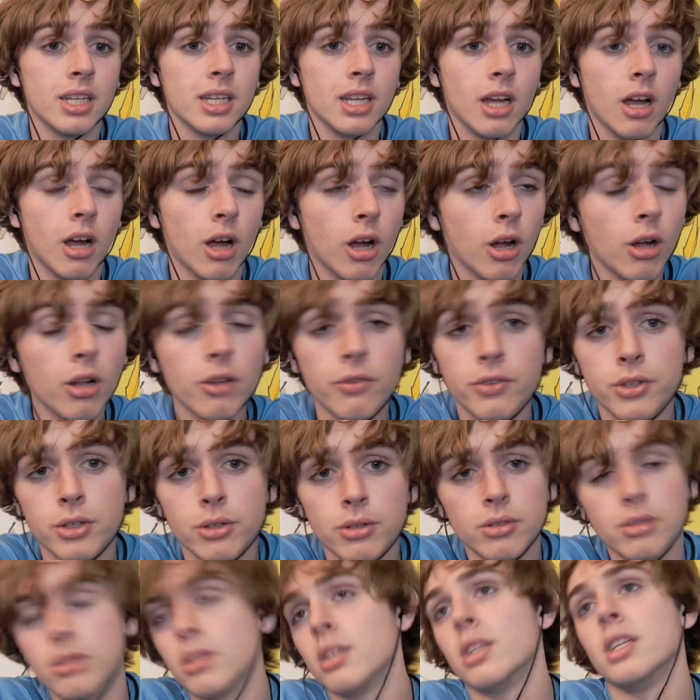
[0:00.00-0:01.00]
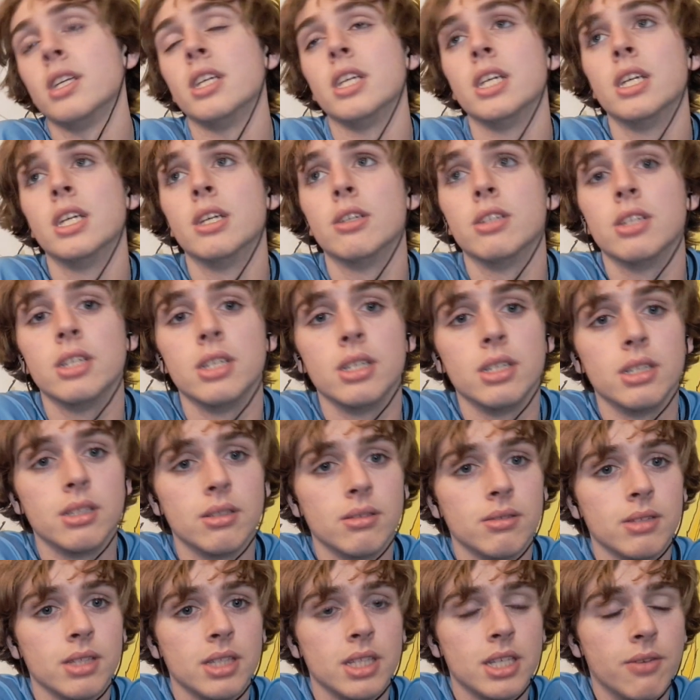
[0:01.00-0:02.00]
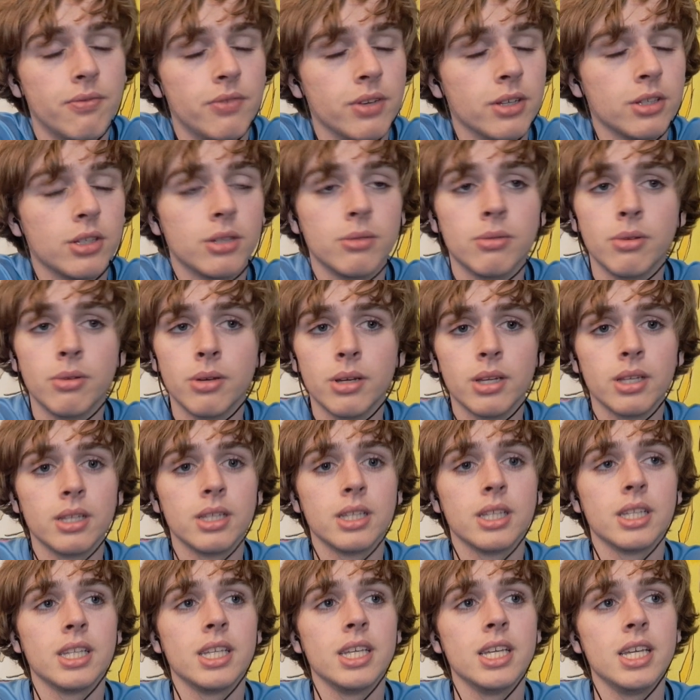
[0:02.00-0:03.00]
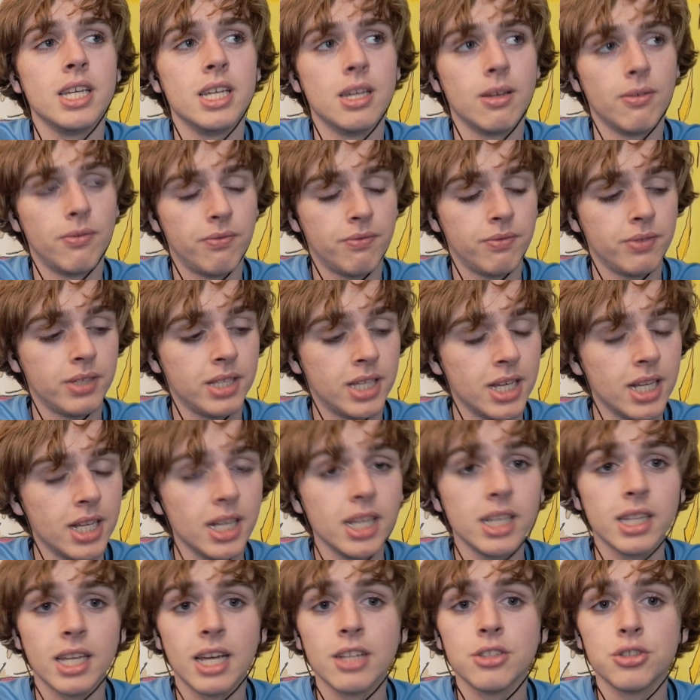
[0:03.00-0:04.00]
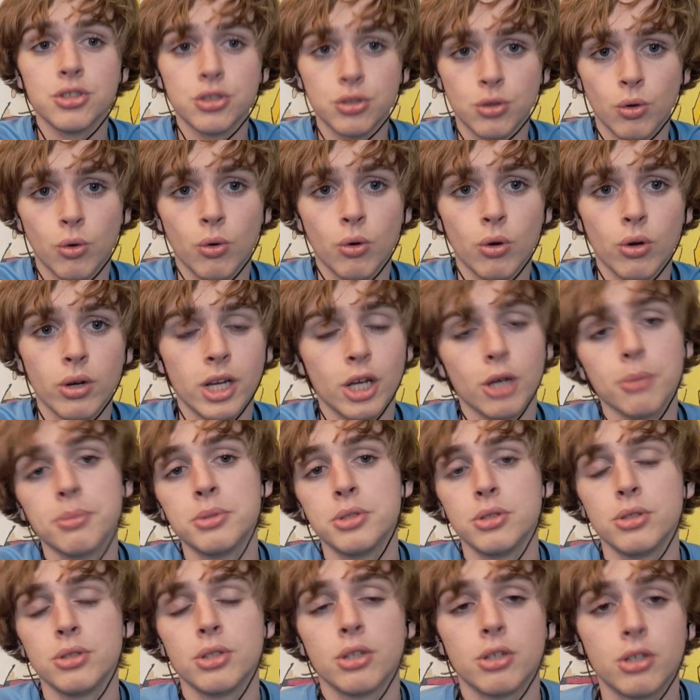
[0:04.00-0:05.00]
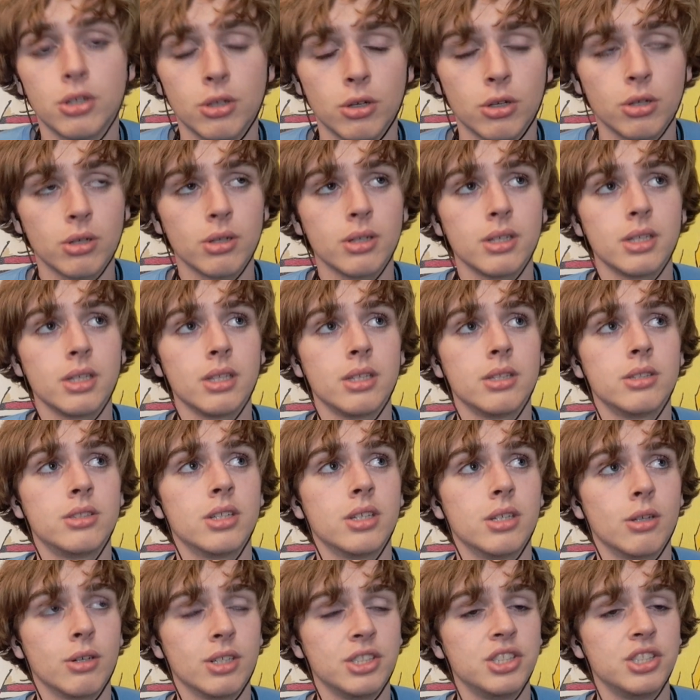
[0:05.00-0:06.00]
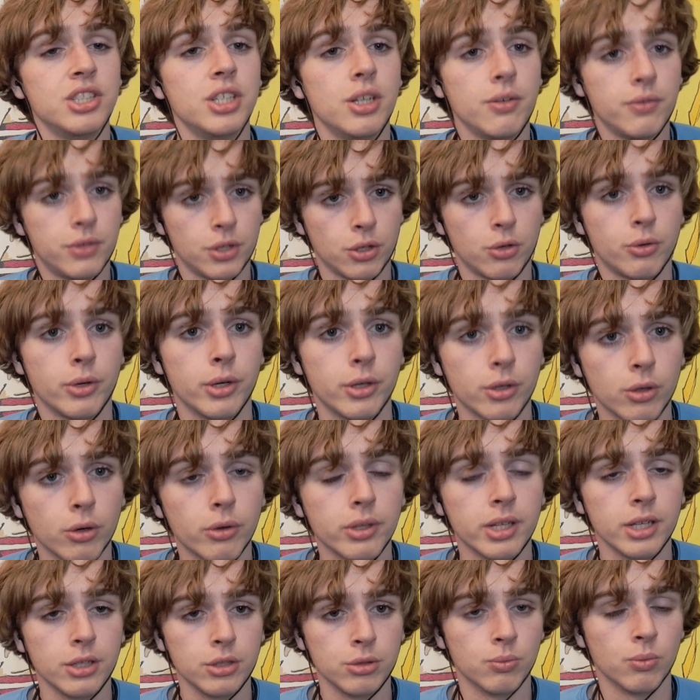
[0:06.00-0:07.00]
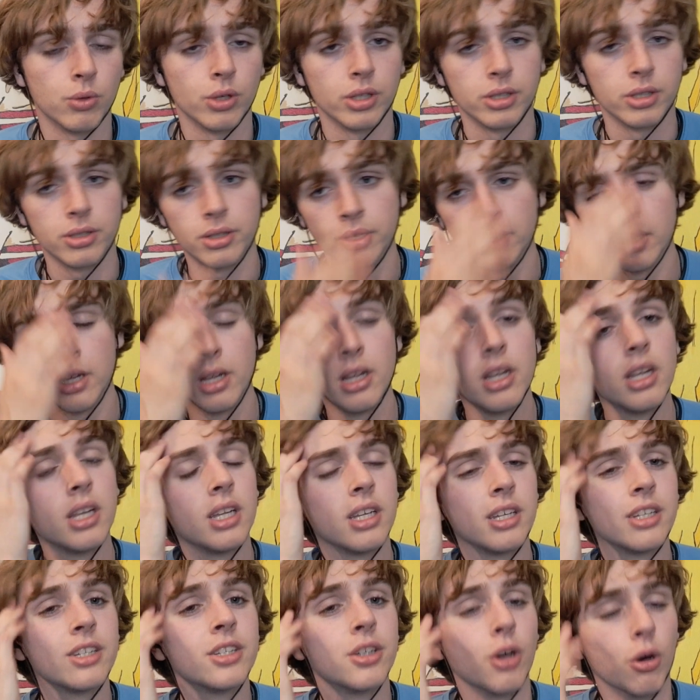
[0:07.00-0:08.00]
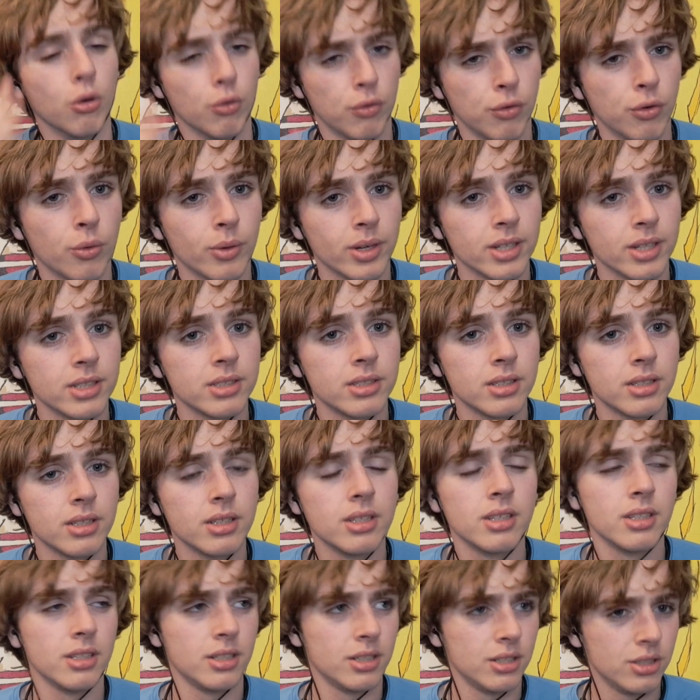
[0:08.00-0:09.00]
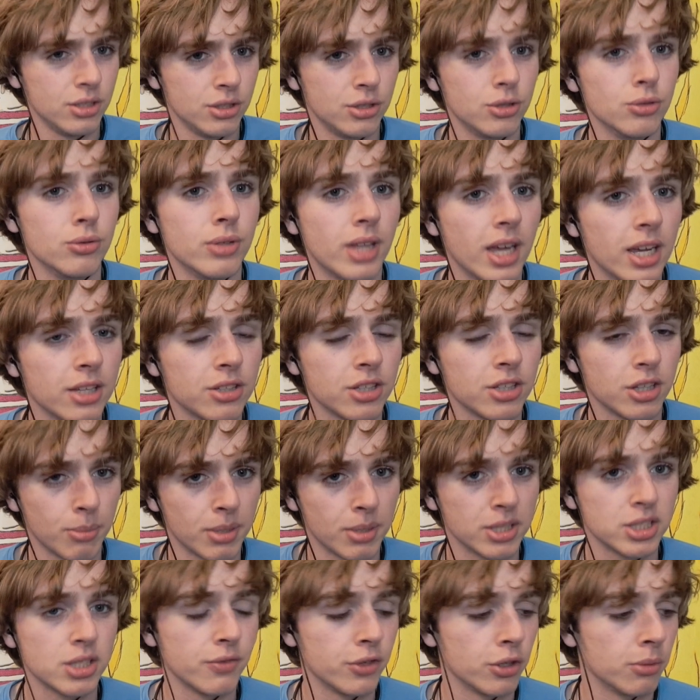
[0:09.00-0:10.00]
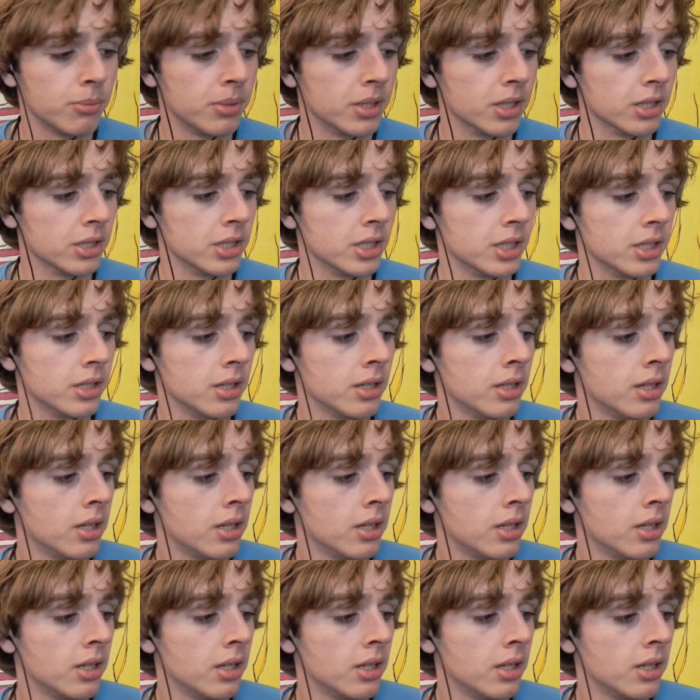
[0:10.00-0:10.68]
All of you, if it if getting that score helps you to achieve the career goal that you want, go for it. Do that to the best of your ability.